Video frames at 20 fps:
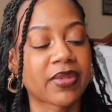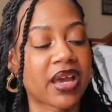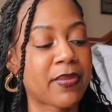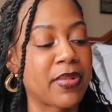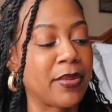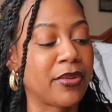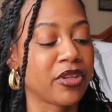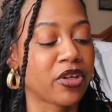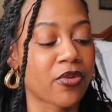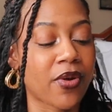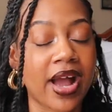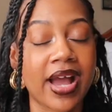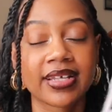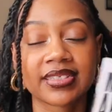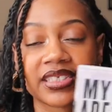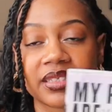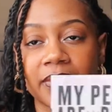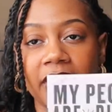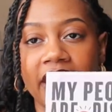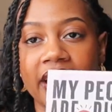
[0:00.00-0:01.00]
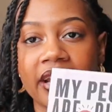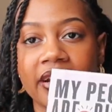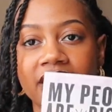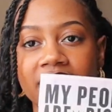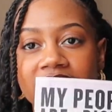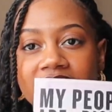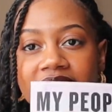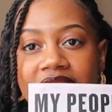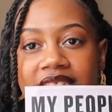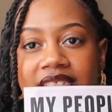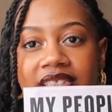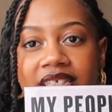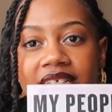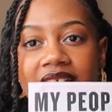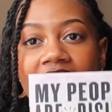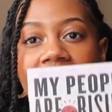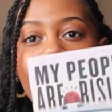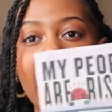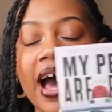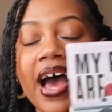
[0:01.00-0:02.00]
My People Are Rising by Aaron
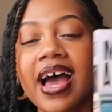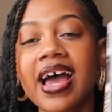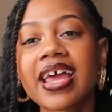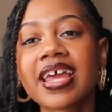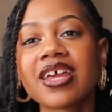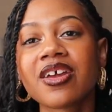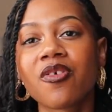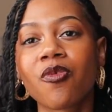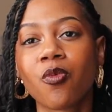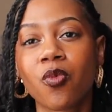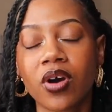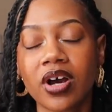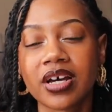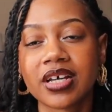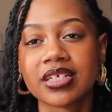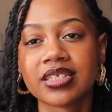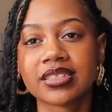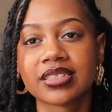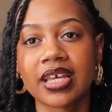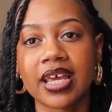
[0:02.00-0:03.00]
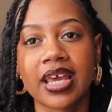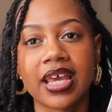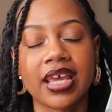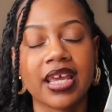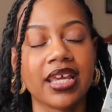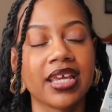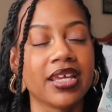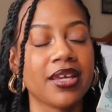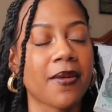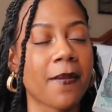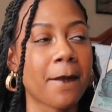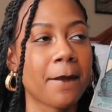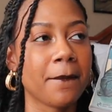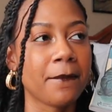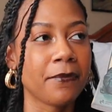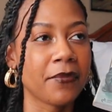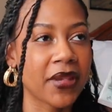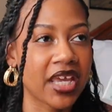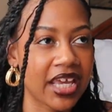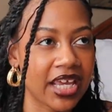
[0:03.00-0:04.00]
Dixon. I was a
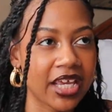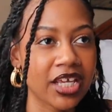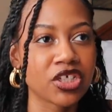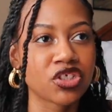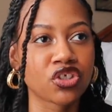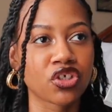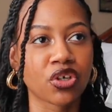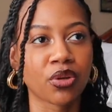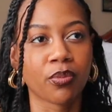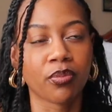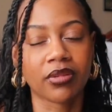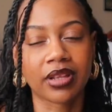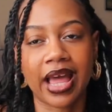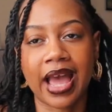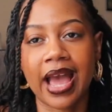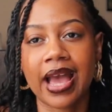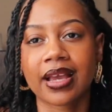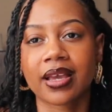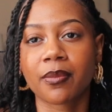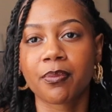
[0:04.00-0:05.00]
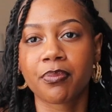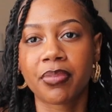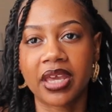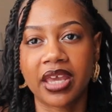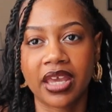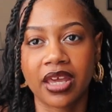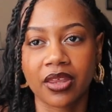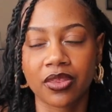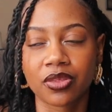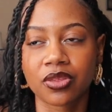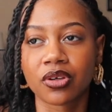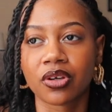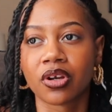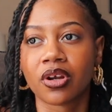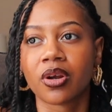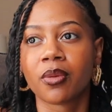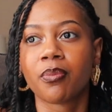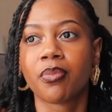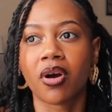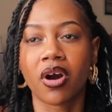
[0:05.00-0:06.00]
major Black
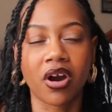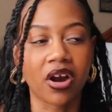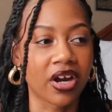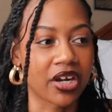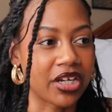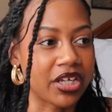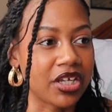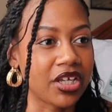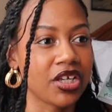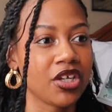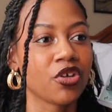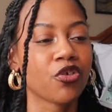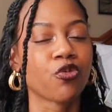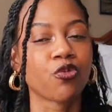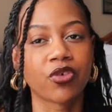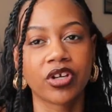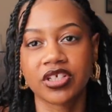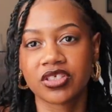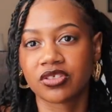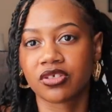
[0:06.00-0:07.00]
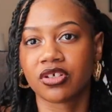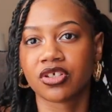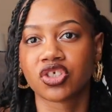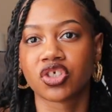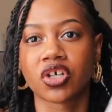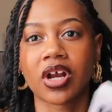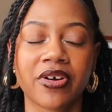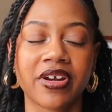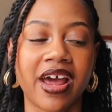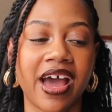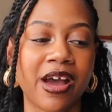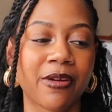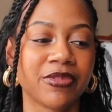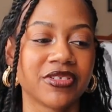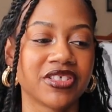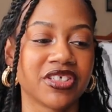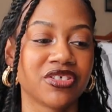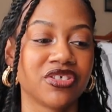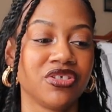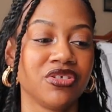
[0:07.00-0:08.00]
Panther Party researcher. When I
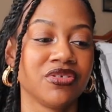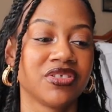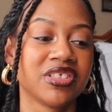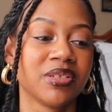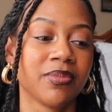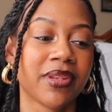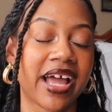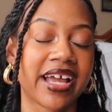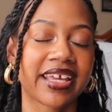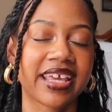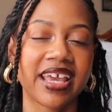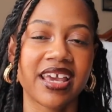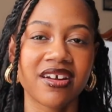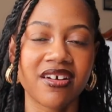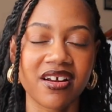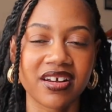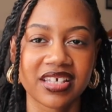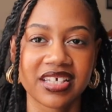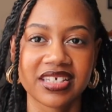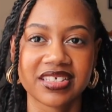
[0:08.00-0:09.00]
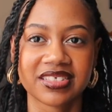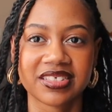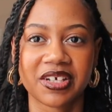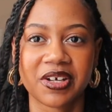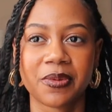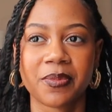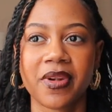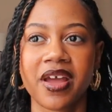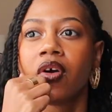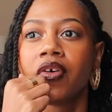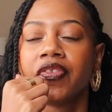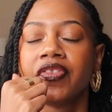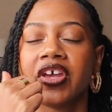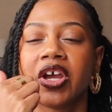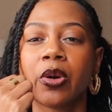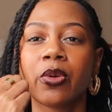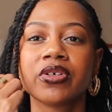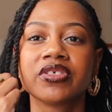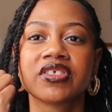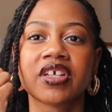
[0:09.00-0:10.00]
was introduced to Black anarchism,
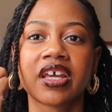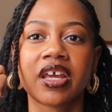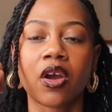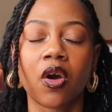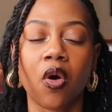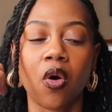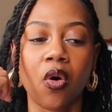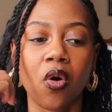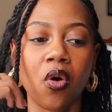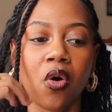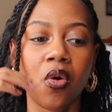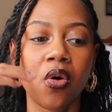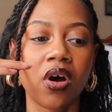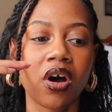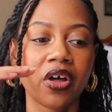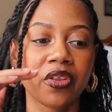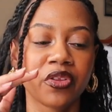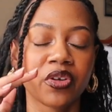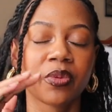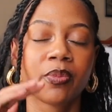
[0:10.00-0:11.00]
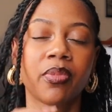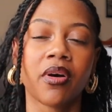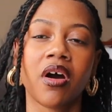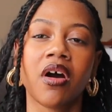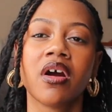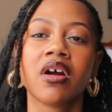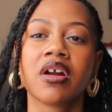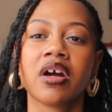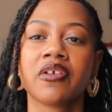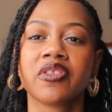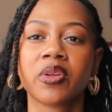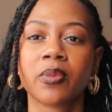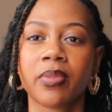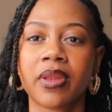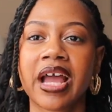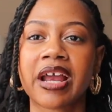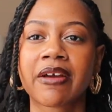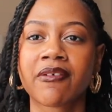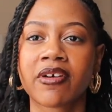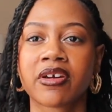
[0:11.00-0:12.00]
there was a whole other part of the
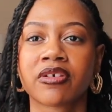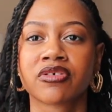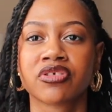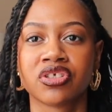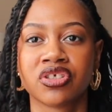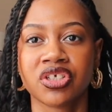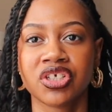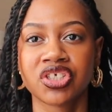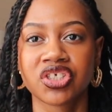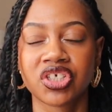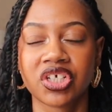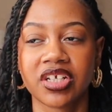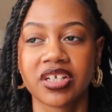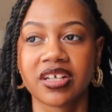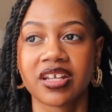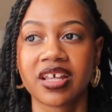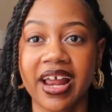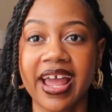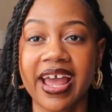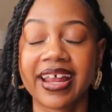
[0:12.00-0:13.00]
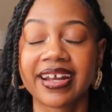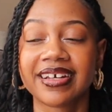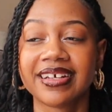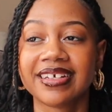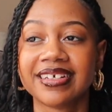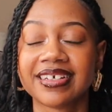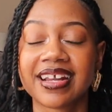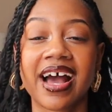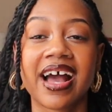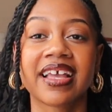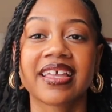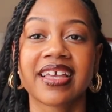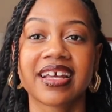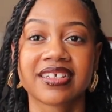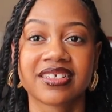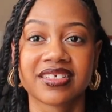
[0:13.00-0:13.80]
Black radical tradition that I had not yet